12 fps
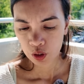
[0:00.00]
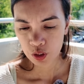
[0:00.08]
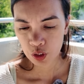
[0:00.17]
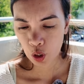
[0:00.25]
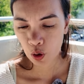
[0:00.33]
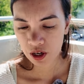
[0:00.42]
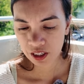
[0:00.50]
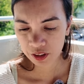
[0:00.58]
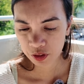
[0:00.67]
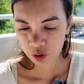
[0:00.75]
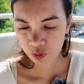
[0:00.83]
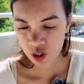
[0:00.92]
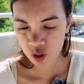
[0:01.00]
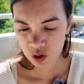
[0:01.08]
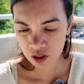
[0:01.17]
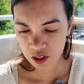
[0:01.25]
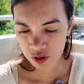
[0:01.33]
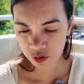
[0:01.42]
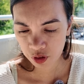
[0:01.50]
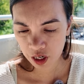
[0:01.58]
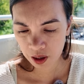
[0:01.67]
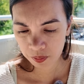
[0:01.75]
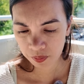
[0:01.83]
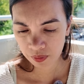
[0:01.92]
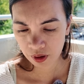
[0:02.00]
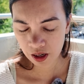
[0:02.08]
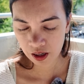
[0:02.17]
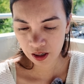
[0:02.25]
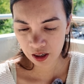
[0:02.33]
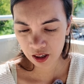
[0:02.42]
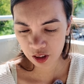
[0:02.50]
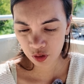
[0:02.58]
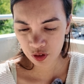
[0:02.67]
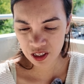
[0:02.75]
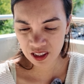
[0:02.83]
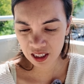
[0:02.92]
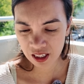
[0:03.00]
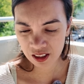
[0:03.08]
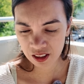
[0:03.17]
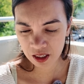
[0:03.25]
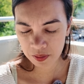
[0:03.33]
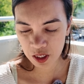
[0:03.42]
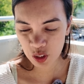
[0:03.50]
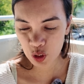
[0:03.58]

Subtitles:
So another question is from Christine, living